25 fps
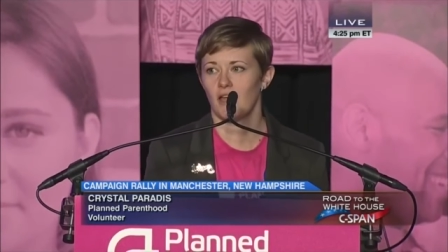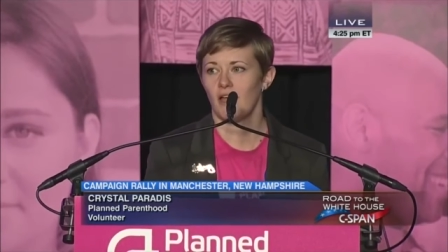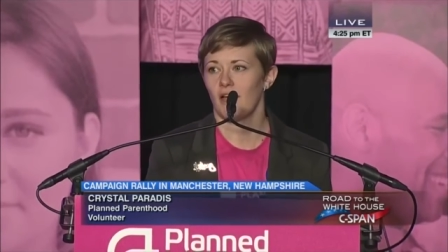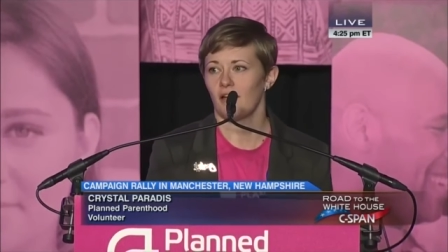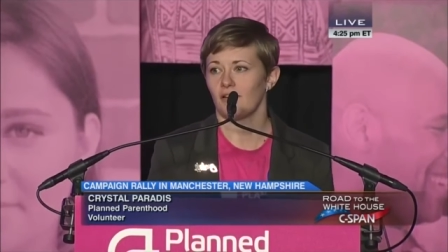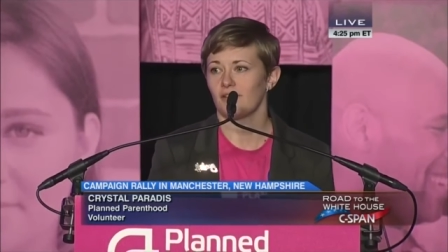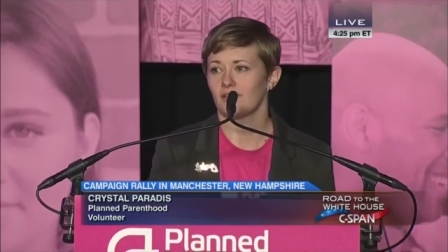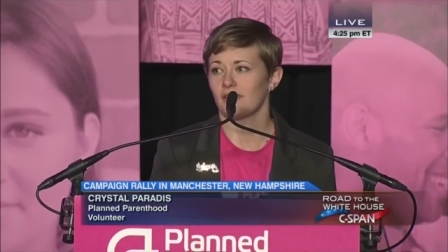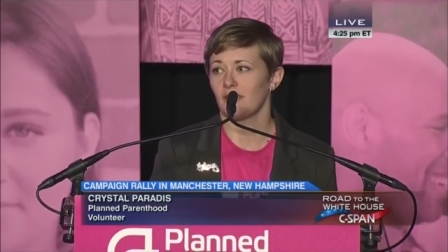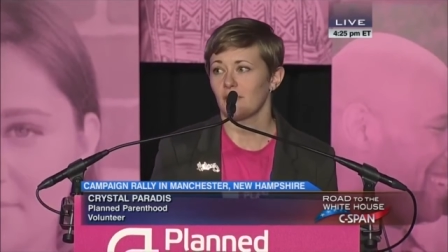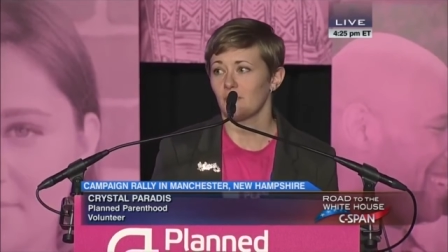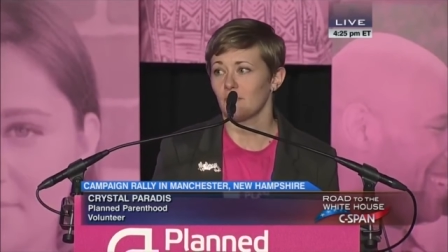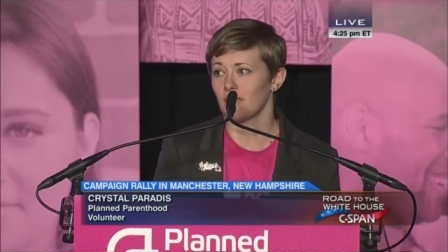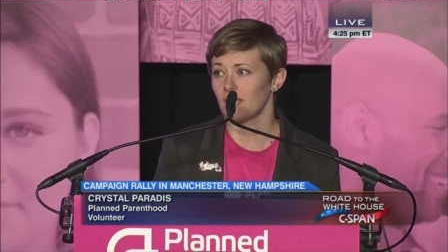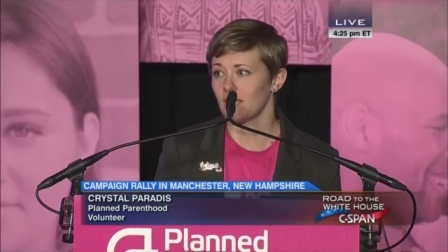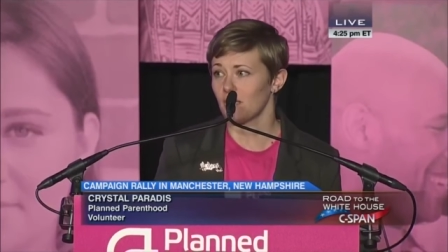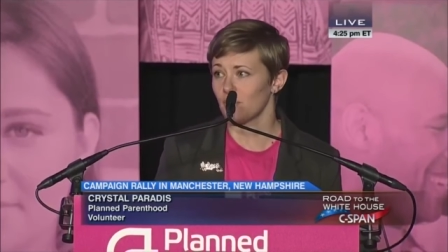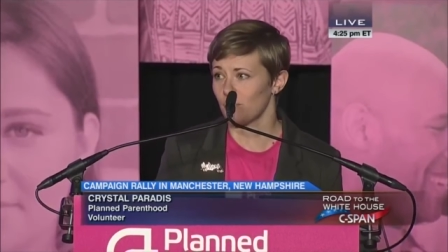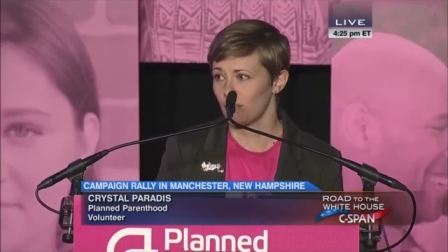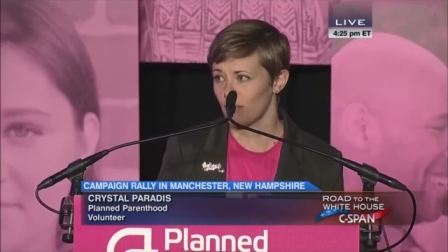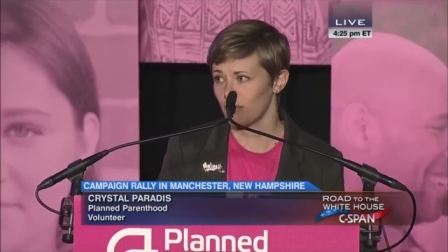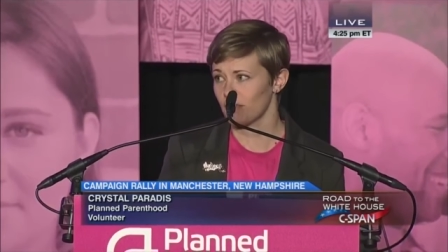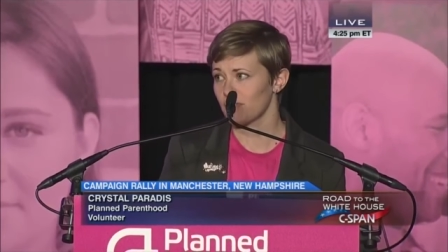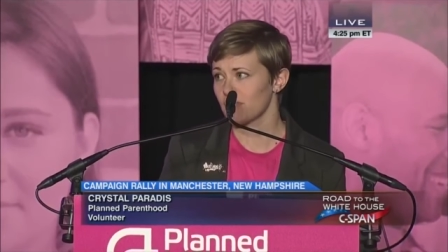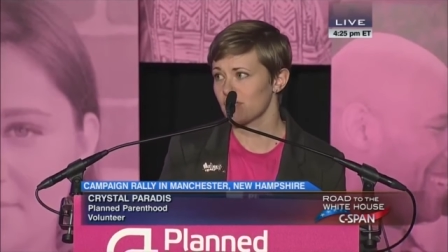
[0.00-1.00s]
I was able to
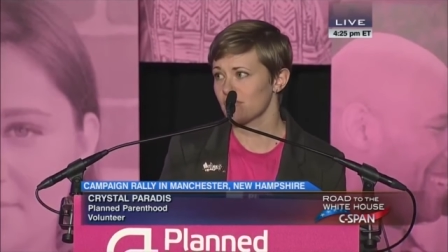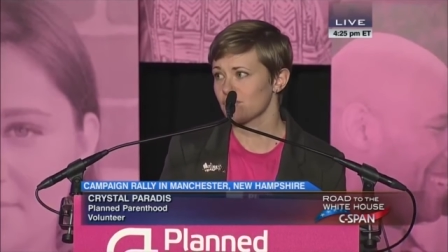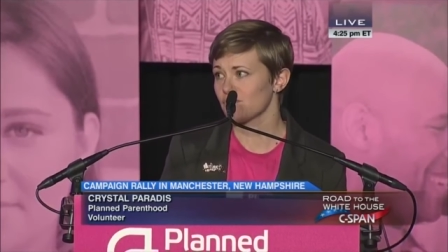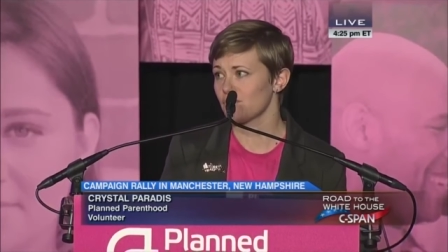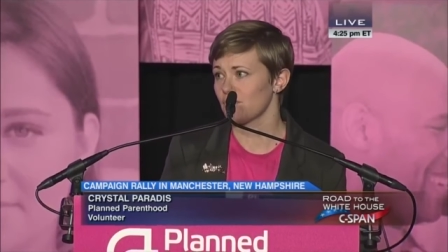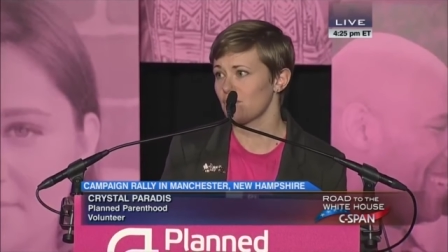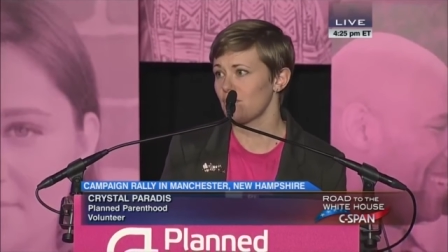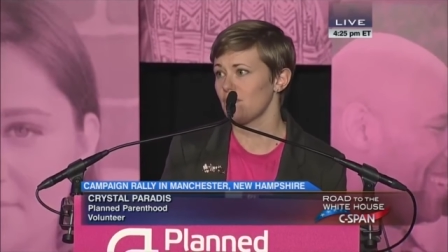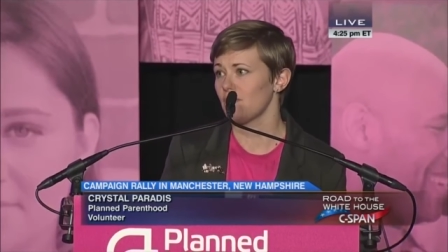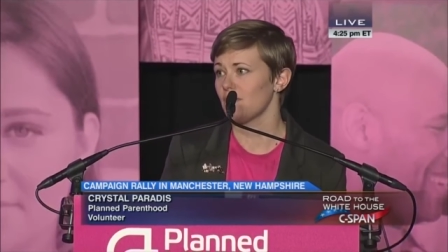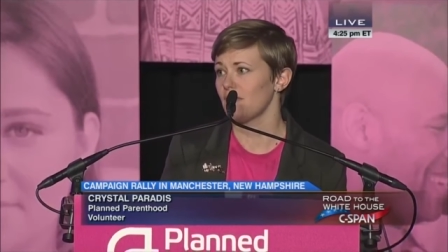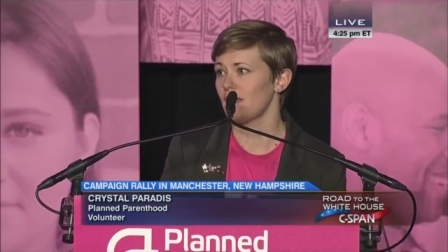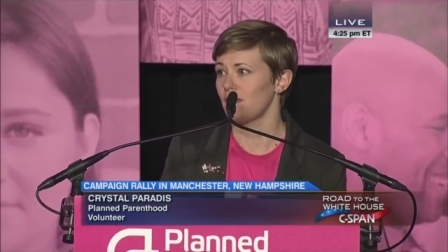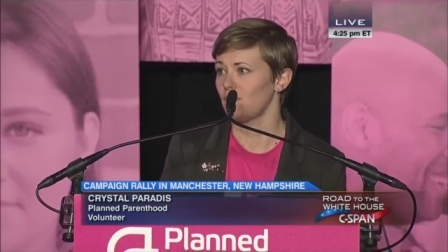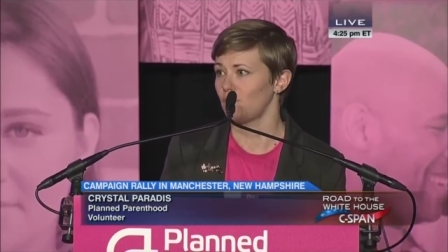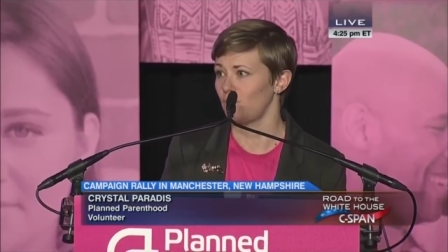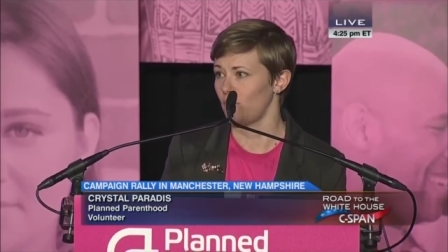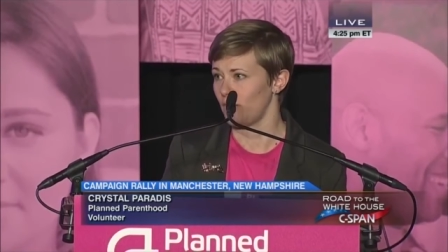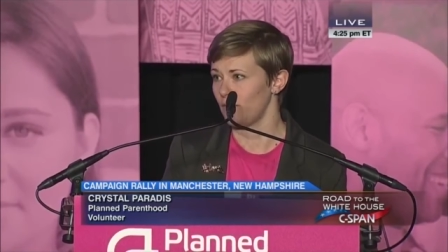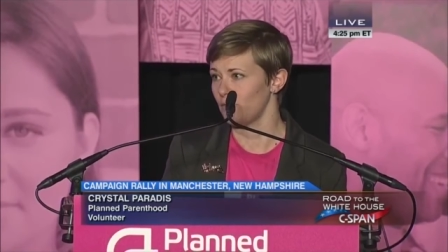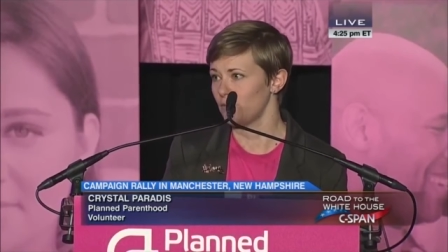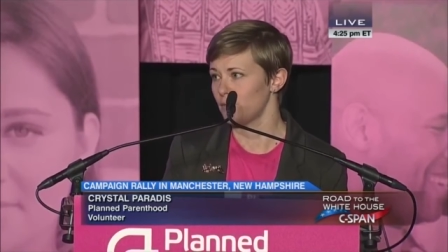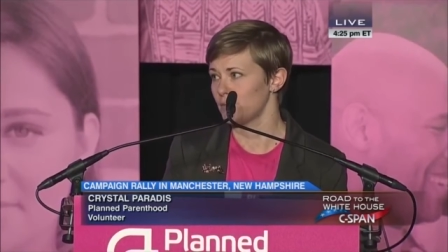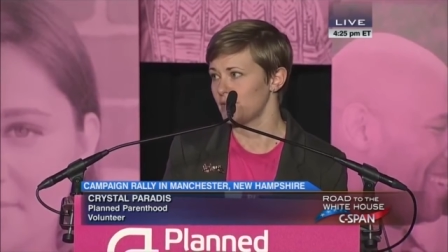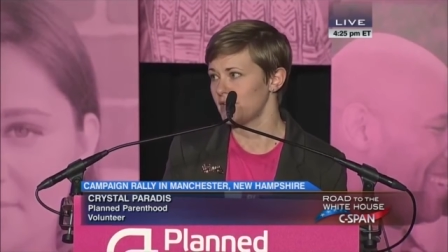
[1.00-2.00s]
get birth control and
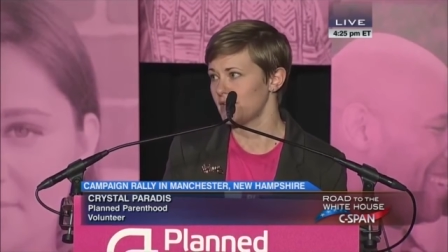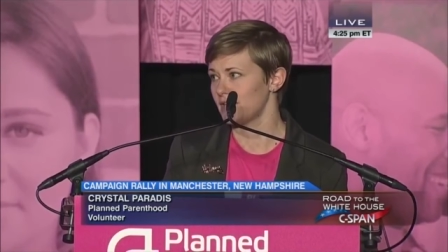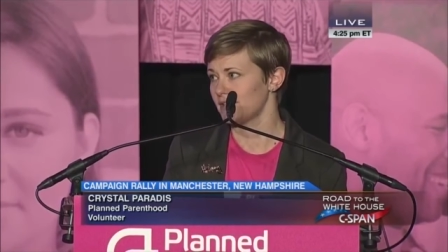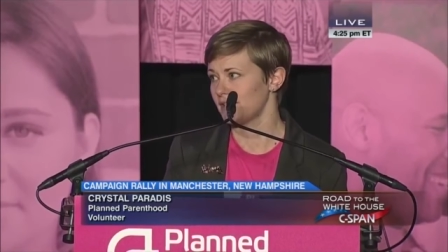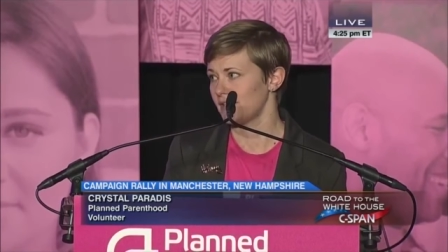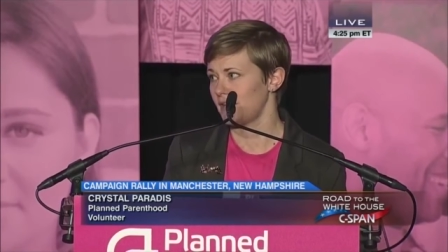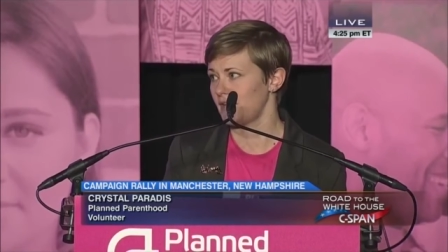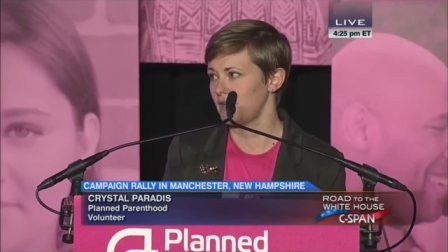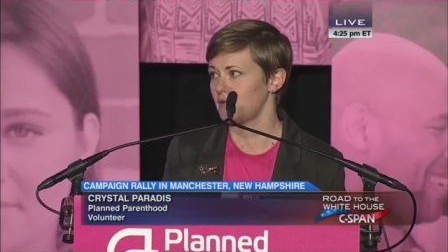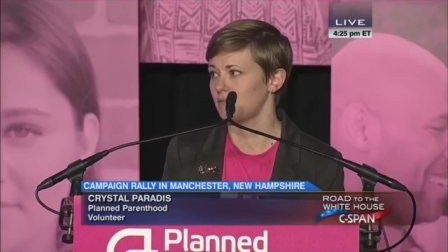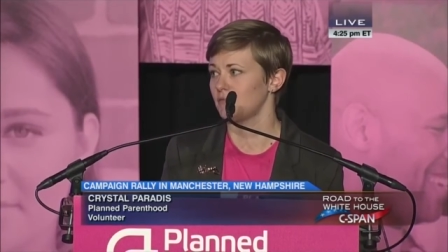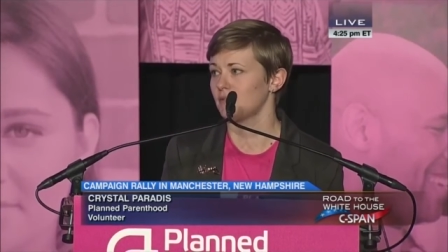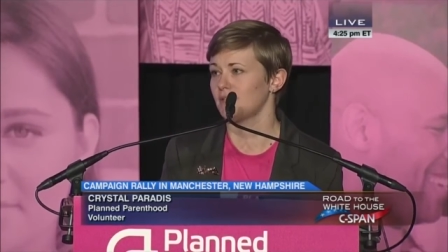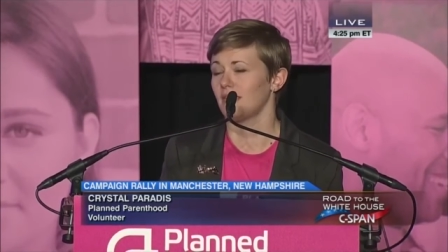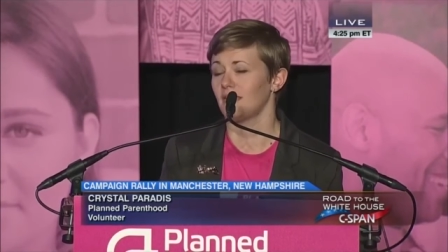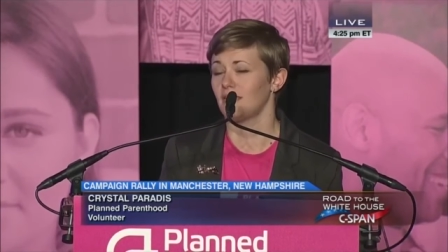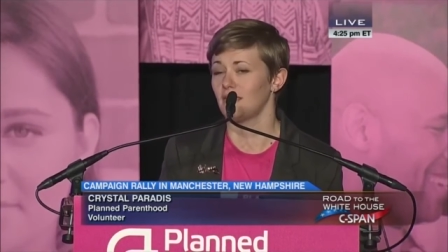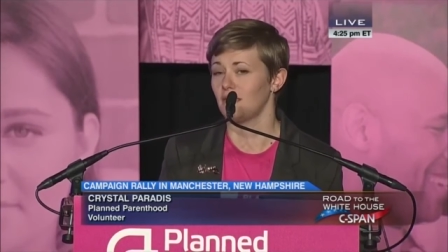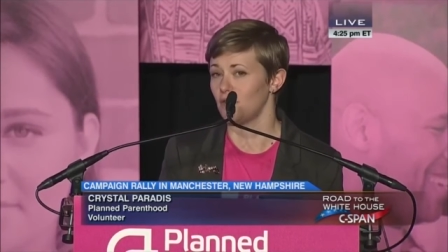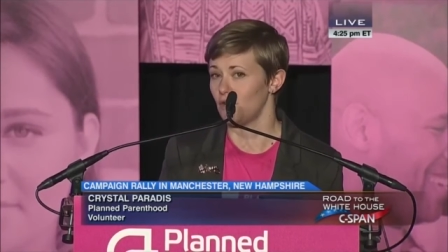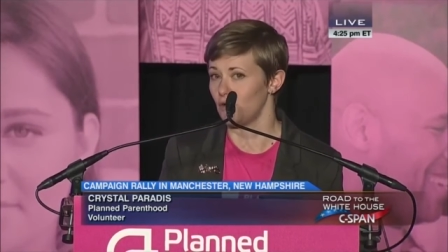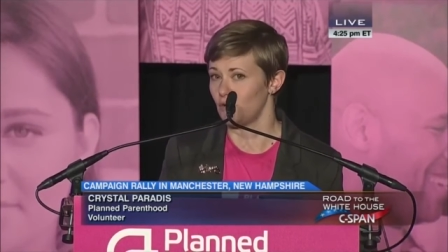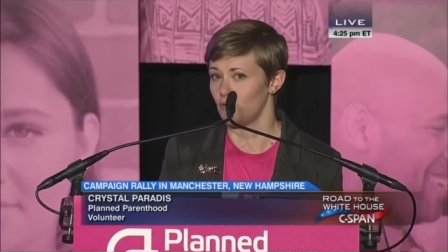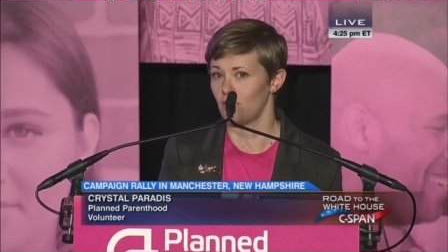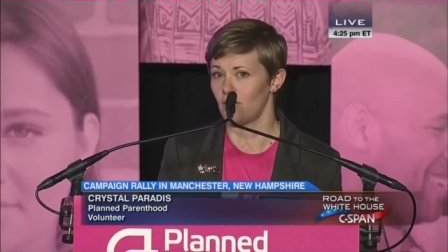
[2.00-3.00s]
well woman exams at
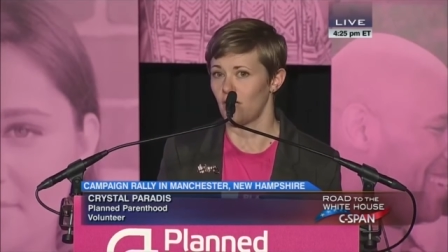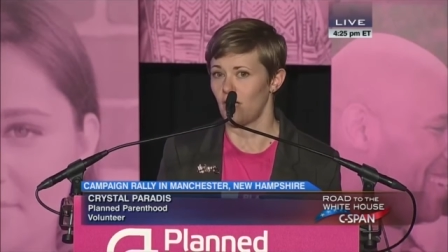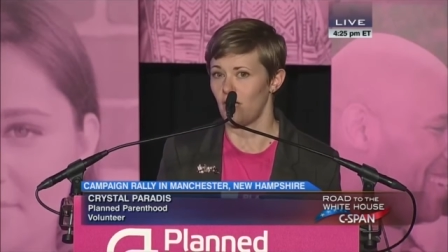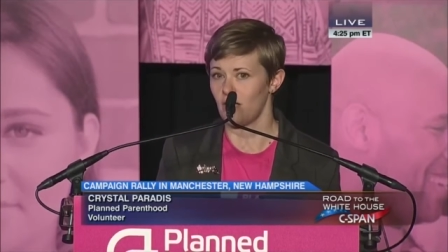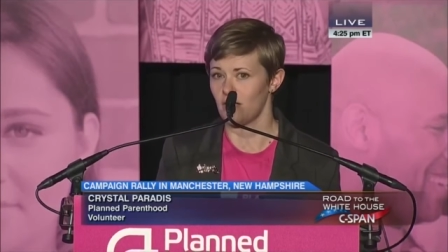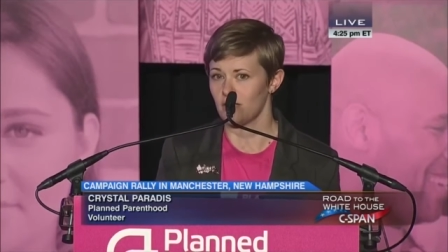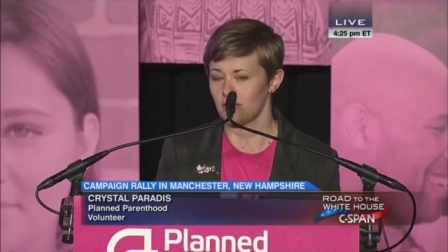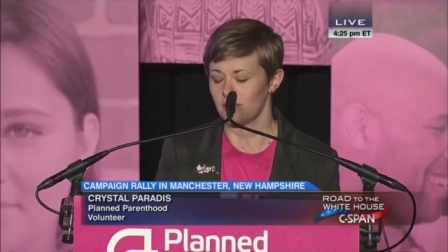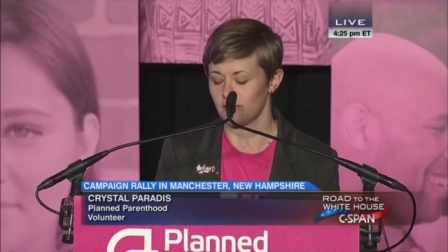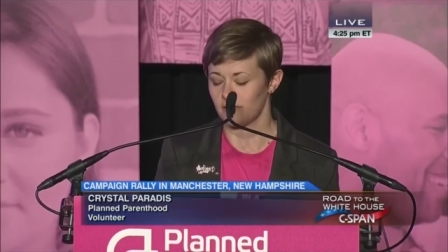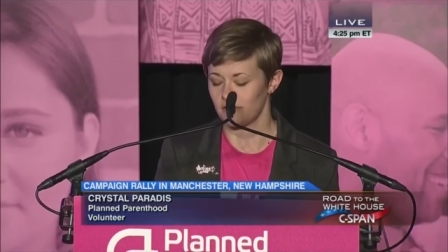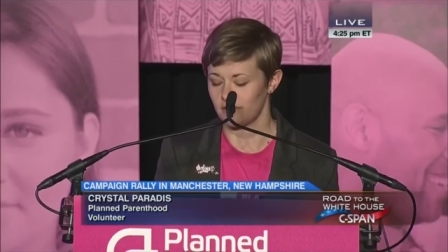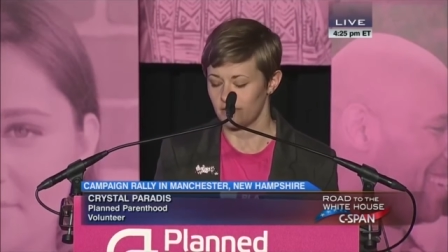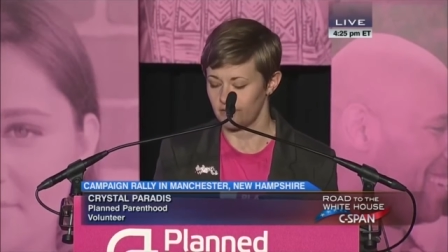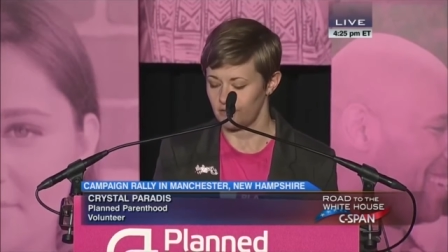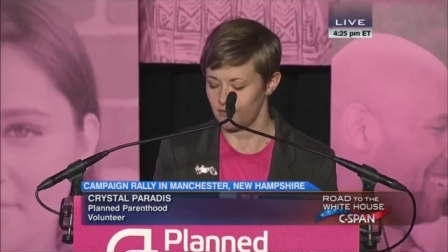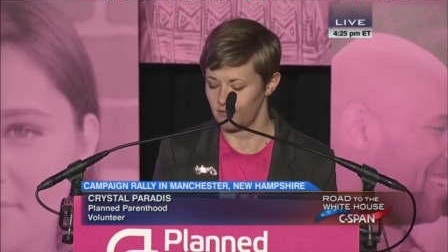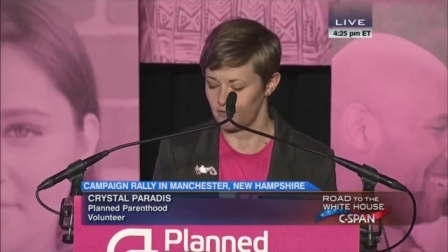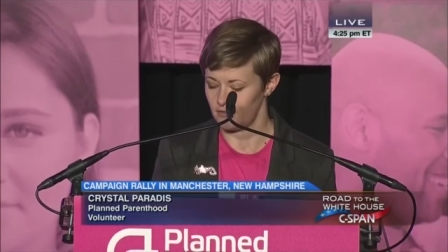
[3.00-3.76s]
no cost.